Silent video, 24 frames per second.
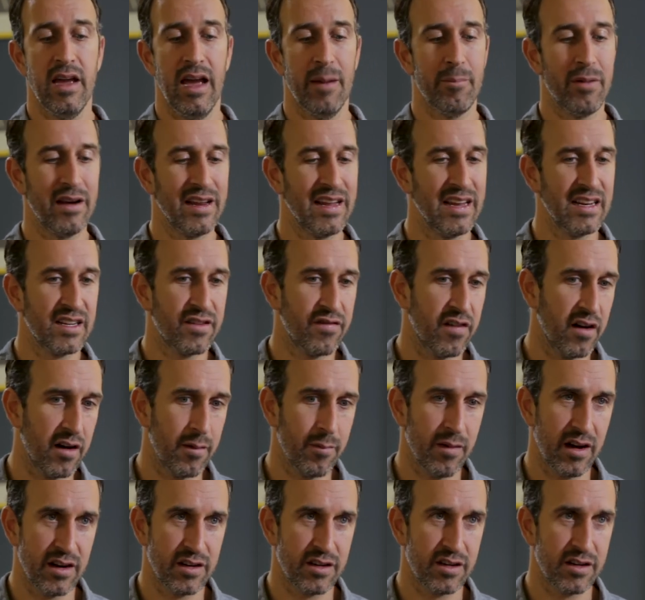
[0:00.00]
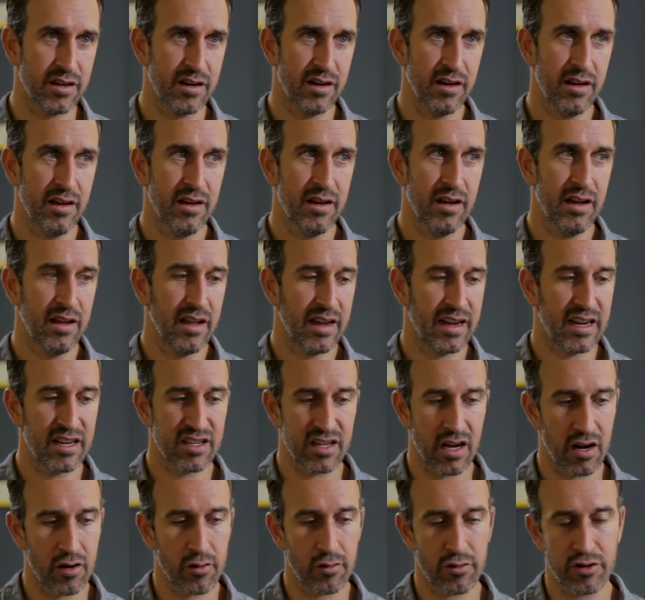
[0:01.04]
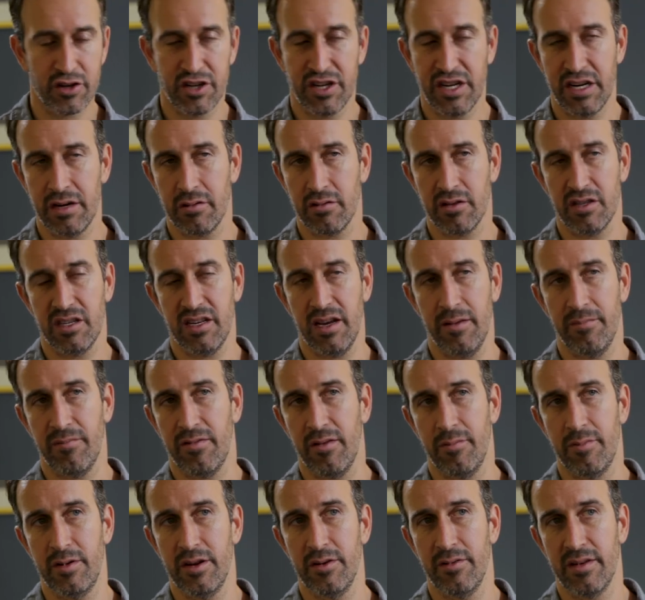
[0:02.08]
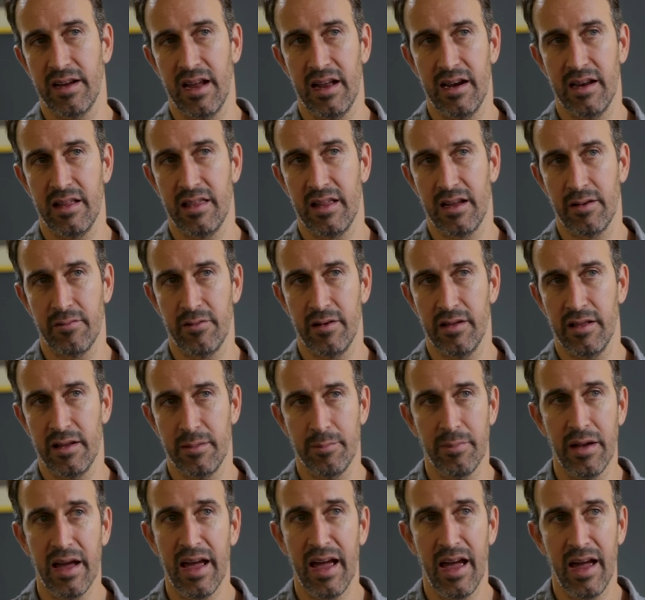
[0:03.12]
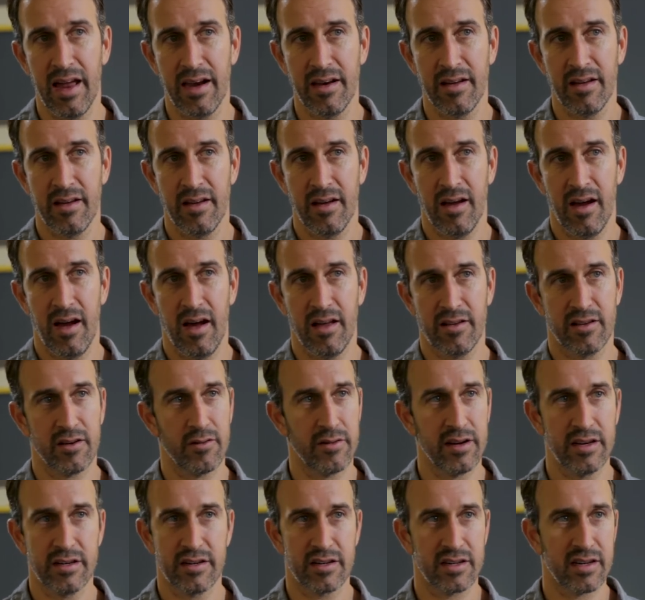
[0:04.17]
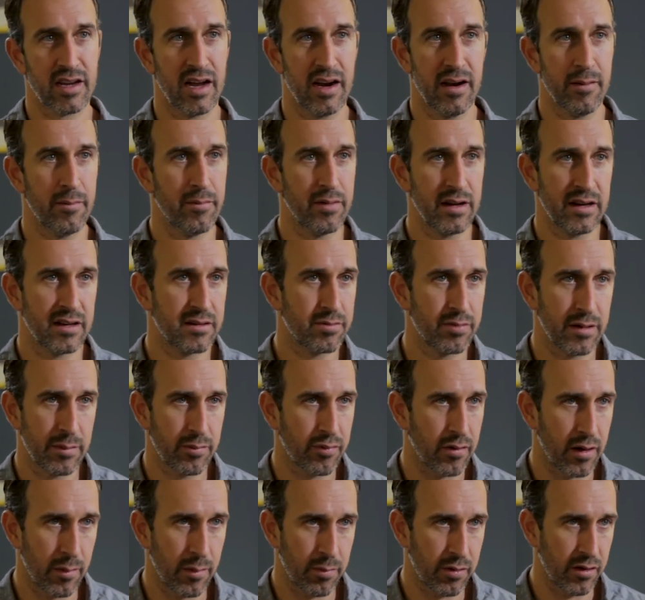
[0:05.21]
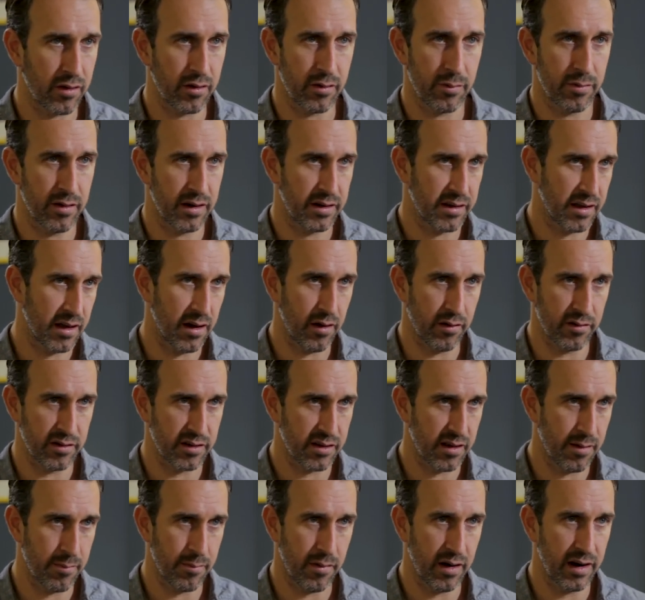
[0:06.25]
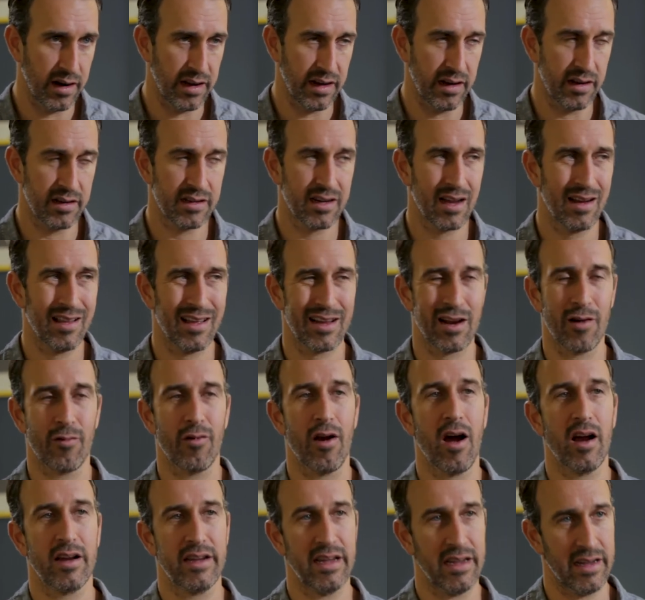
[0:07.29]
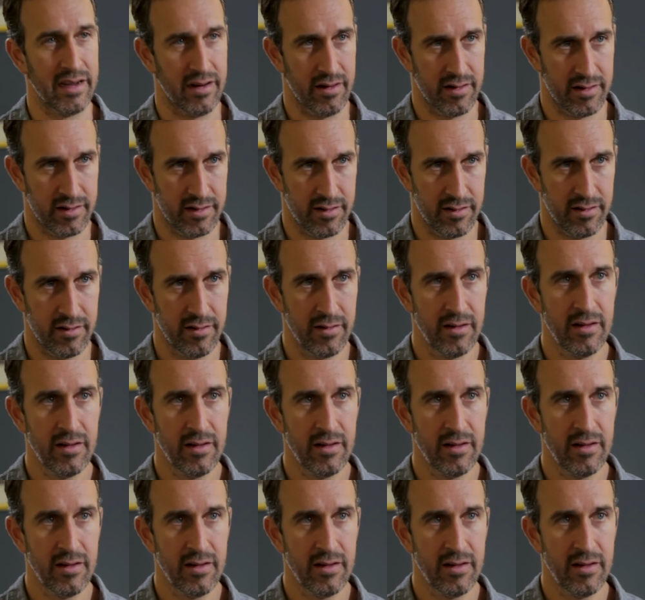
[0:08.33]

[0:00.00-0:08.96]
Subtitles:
But he's very much, like, his uncle shields him from doing anything really bad. So he just kind of beats people up a little bit that owes them money. It's kind of like a Rocky character.